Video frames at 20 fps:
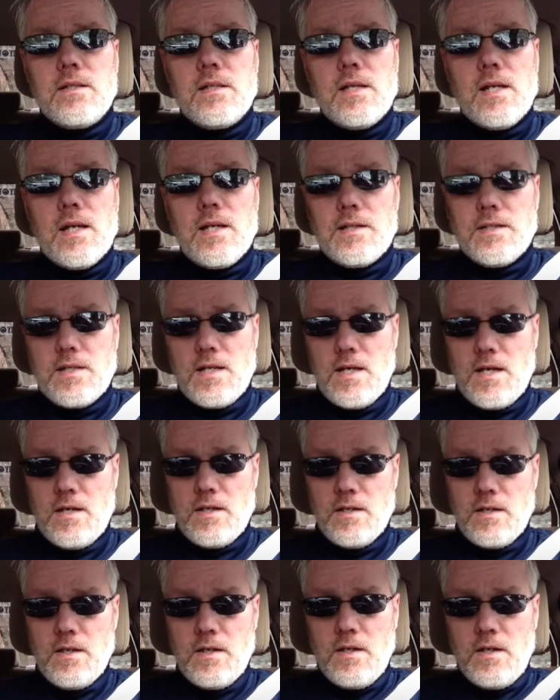and
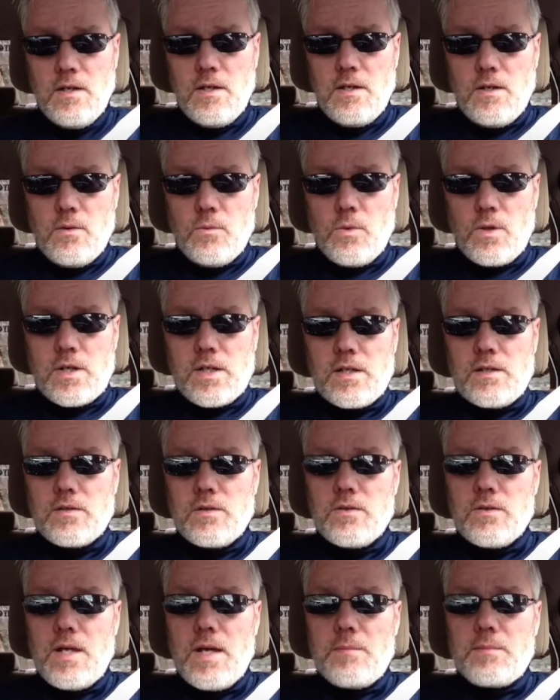working
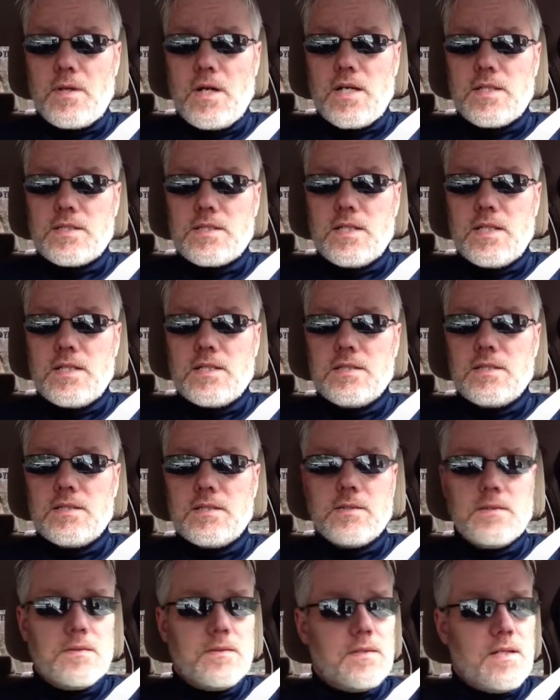through that
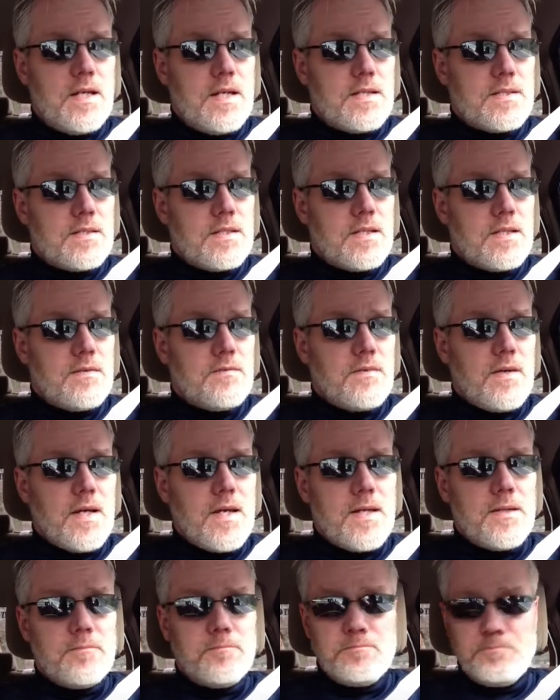process as a
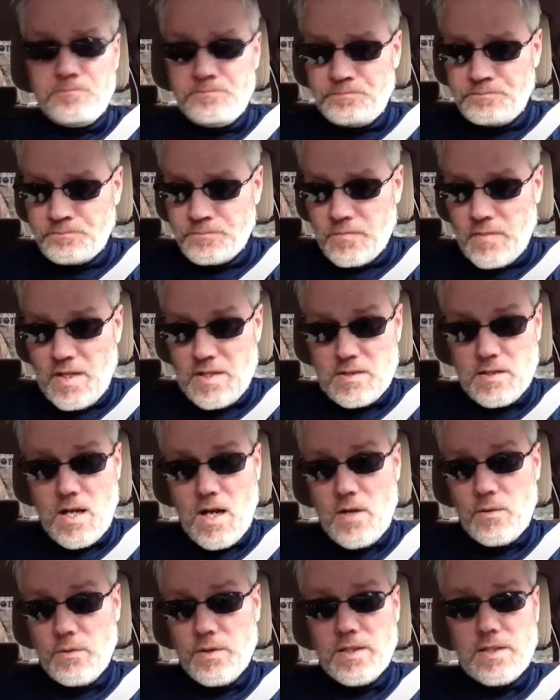vet and
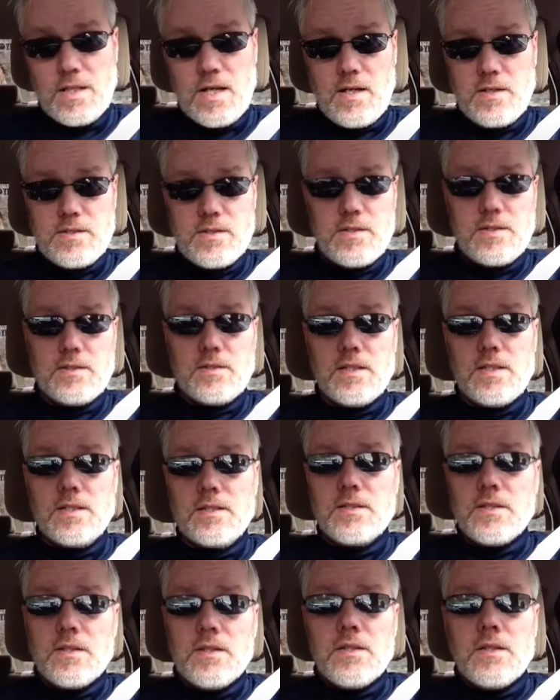not realizing
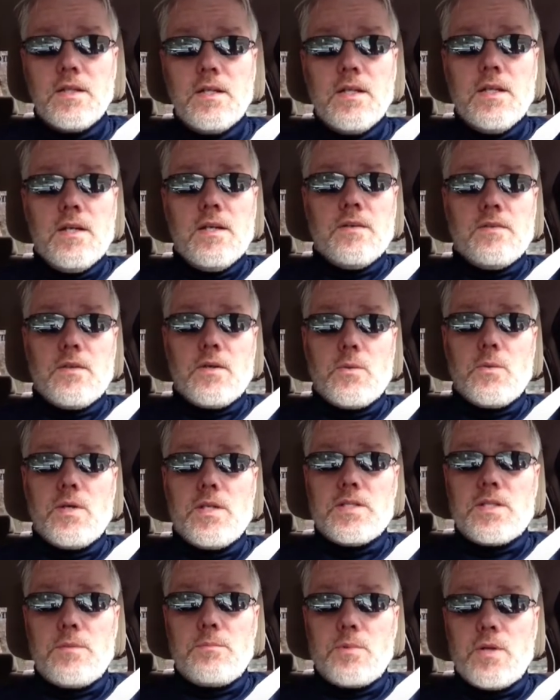that there
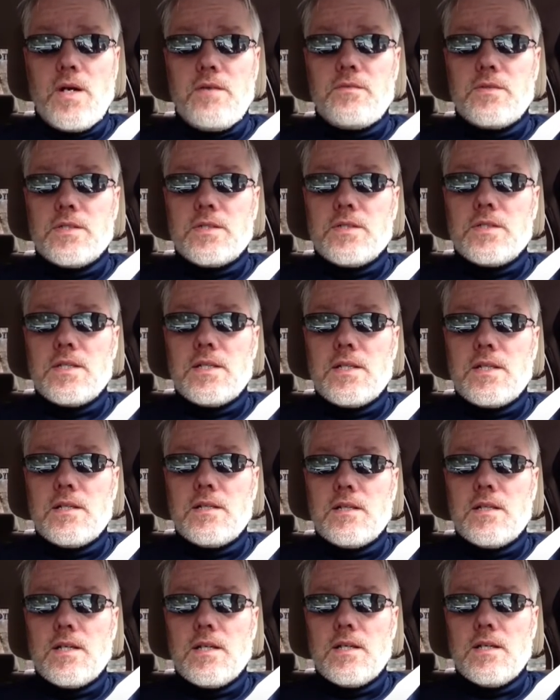was a preference
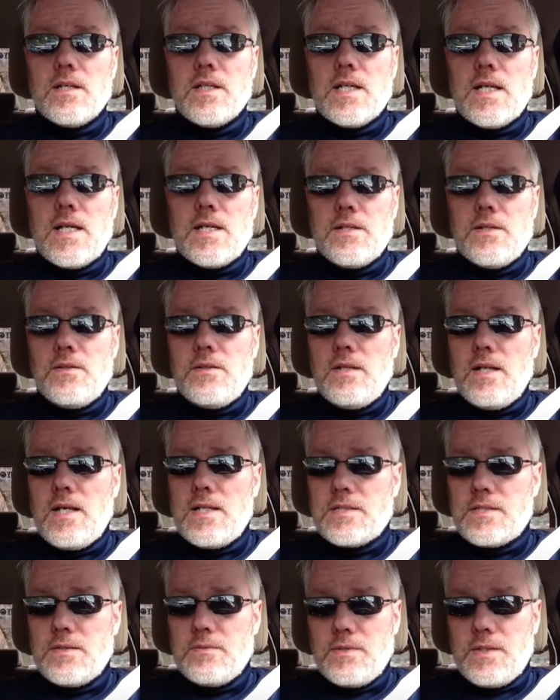there and that I
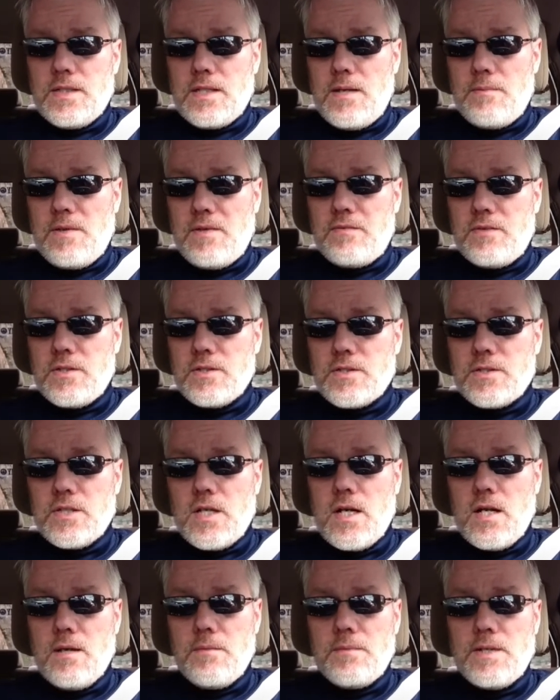utilized it when I got my first
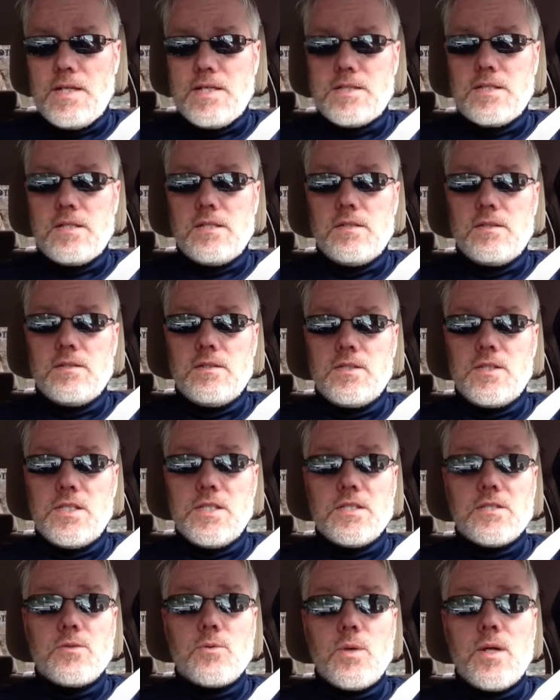job as a
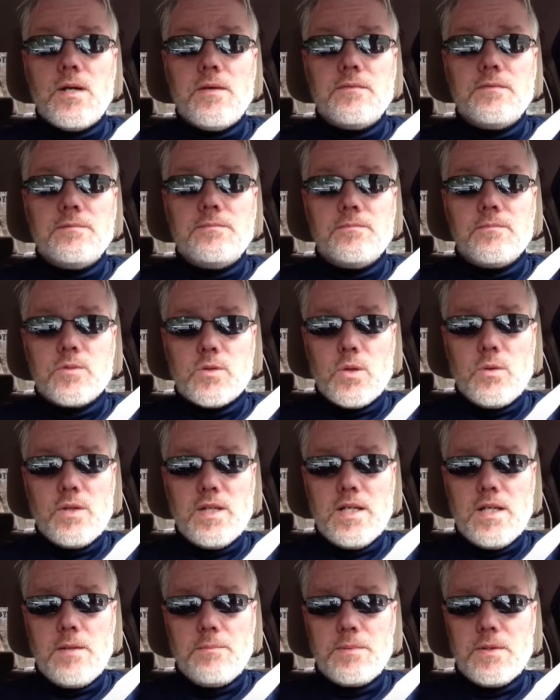GS-12. So I
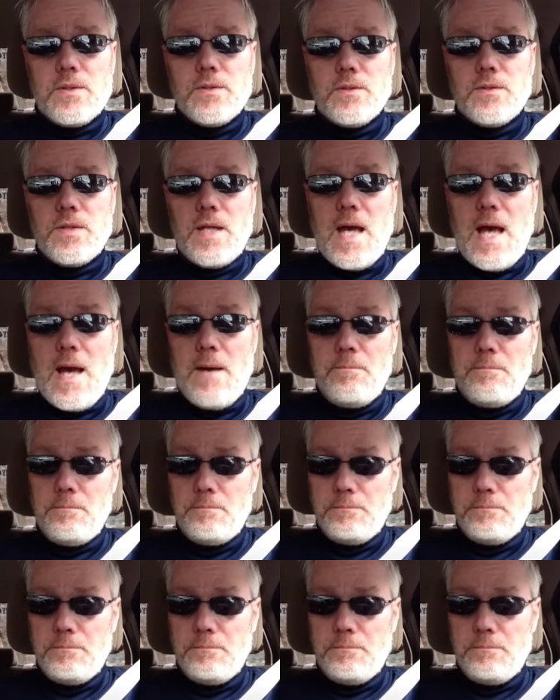want to help you do that.